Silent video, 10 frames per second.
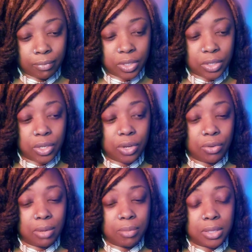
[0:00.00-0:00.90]
The
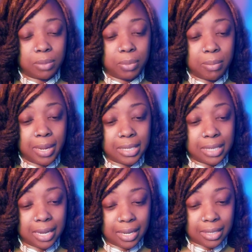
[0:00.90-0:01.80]
security must be
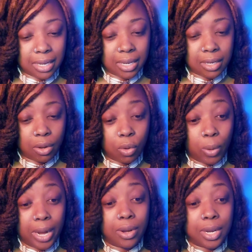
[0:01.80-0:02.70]
maintained and the
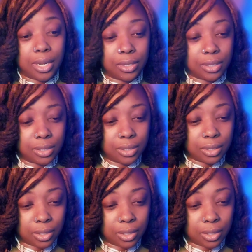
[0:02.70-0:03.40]
awareness.